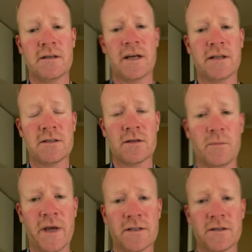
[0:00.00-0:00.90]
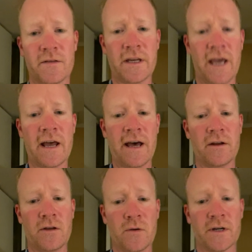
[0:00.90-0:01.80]
And so based on the data out of
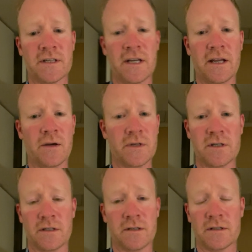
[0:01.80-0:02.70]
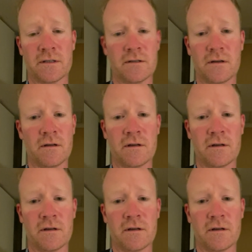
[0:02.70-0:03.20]
New York City, which is